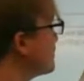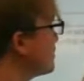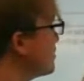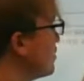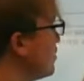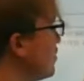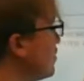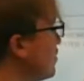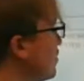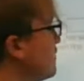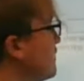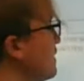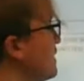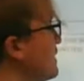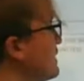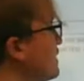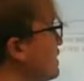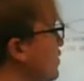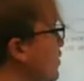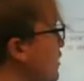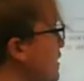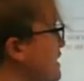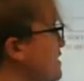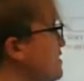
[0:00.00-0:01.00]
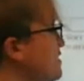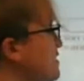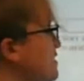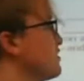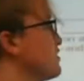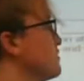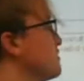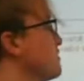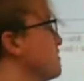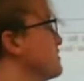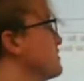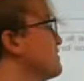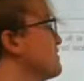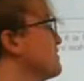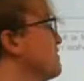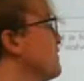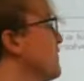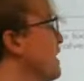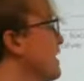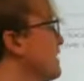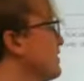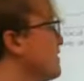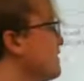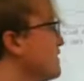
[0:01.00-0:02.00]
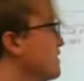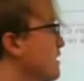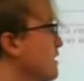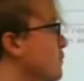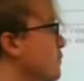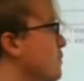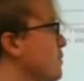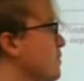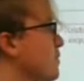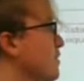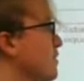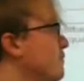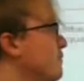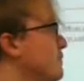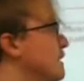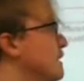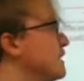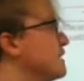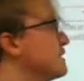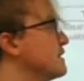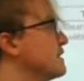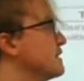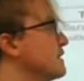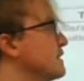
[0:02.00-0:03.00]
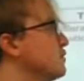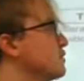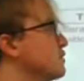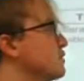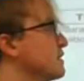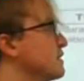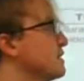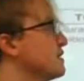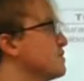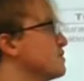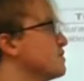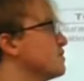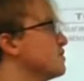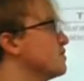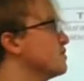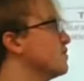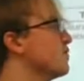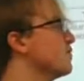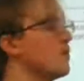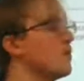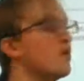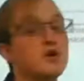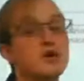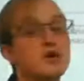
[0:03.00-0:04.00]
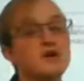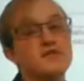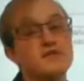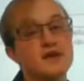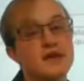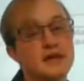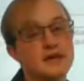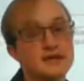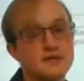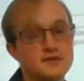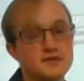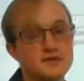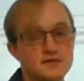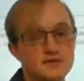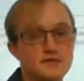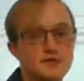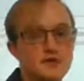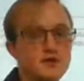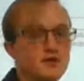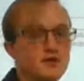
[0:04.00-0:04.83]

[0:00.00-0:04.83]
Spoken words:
solve an equation to find the number of minutes it will take to serve a party of 8.